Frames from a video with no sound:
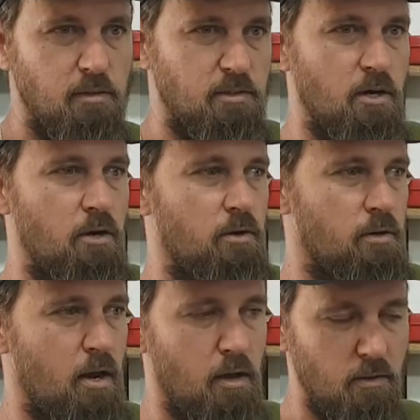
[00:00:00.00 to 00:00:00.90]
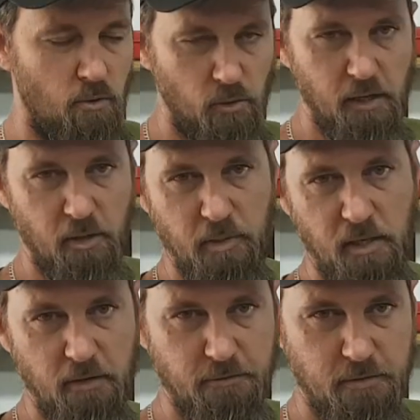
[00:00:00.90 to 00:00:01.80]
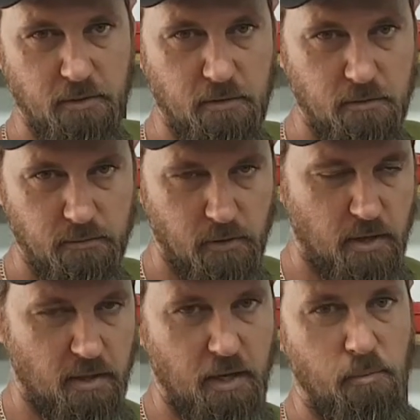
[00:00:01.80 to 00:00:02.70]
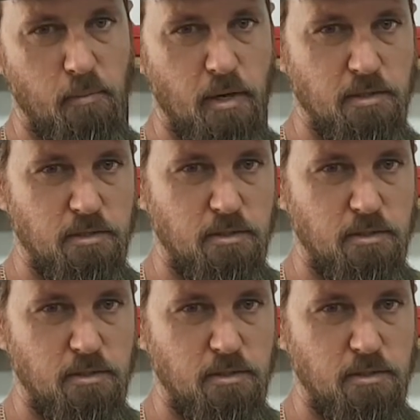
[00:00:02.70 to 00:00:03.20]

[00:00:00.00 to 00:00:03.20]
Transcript: So all that will be left for another couple of months